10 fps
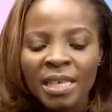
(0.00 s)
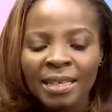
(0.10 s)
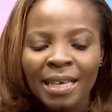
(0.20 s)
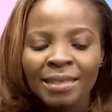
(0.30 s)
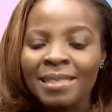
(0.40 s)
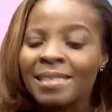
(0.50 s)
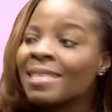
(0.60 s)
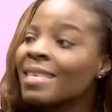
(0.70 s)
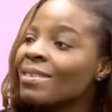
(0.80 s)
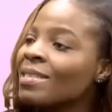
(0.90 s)
saying that the
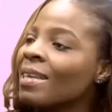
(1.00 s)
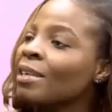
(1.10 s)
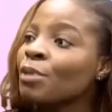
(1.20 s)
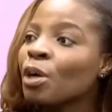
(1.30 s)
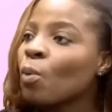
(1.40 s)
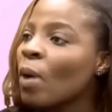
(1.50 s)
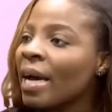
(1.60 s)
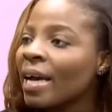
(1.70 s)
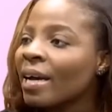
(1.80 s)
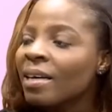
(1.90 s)
skills that they
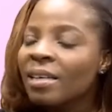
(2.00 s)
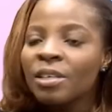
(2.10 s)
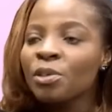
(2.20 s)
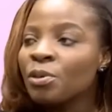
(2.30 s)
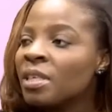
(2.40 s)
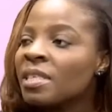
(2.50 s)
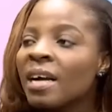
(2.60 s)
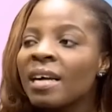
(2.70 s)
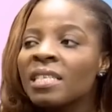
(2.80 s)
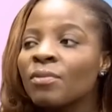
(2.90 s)
require you know, these
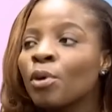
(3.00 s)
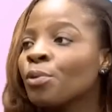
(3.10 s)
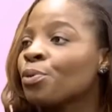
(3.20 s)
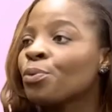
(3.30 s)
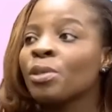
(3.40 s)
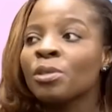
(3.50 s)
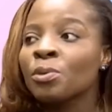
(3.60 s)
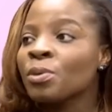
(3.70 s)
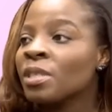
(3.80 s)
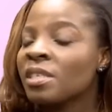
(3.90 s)
guys have gone through the
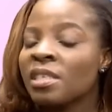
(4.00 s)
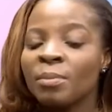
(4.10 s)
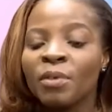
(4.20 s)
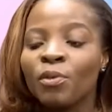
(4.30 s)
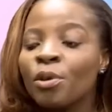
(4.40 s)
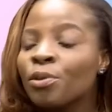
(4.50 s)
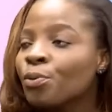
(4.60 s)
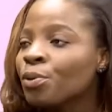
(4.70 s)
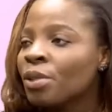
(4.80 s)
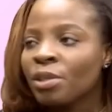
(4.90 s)
school system, they've gone
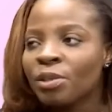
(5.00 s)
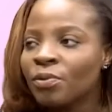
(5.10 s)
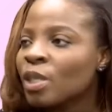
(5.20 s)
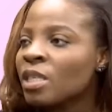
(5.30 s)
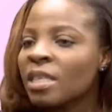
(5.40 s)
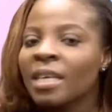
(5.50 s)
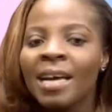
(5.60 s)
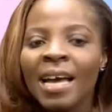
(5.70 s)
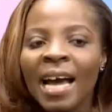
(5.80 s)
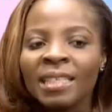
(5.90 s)
through the university,
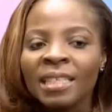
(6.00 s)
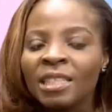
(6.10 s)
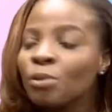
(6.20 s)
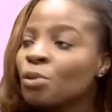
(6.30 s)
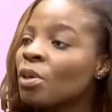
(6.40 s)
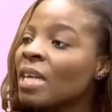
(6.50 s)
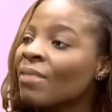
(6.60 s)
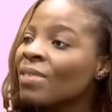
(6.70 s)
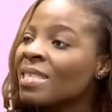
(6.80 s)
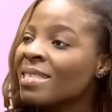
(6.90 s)
and they still do not
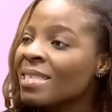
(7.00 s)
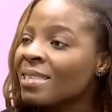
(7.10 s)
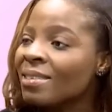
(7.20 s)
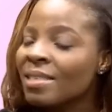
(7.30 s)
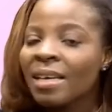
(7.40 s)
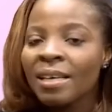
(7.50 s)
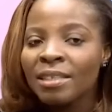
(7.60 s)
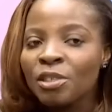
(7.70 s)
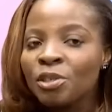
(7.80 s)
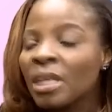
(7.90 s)
have the skills,
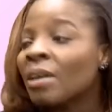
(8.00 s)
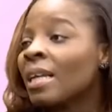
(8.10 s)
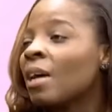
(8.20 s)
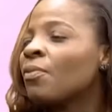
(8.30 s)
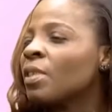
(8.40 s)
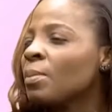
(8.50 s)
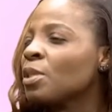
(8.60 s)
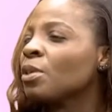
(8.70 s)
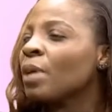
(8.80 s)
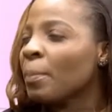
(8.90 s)
you know, that allow for them
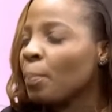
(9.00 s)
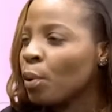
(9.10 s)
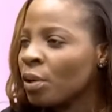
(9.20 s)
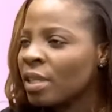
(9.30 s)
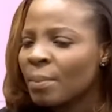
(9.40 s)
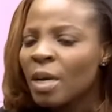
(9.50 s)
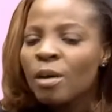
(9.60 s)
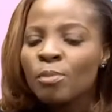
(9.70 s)
to employ them.